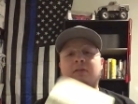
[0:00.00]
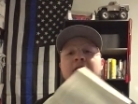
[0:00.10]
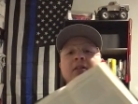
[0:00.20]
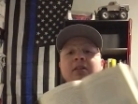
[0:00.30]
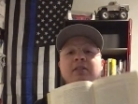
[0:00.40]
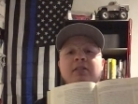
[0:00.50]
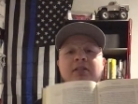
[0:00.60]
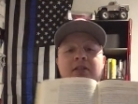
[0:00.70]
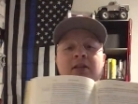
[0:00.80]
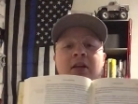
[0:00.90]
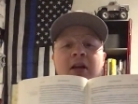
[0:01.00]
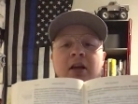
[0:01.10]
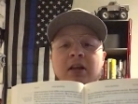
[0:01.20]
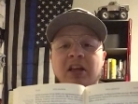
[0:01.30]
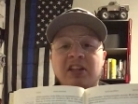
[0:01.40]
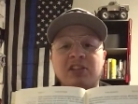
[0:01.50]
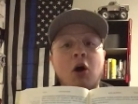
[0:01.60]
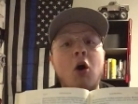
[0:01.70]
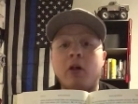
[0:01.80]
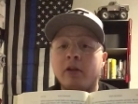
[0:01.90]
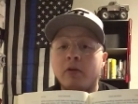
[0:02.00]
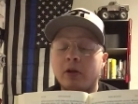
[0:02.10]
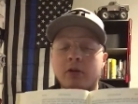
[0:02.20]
is it's all in Greek.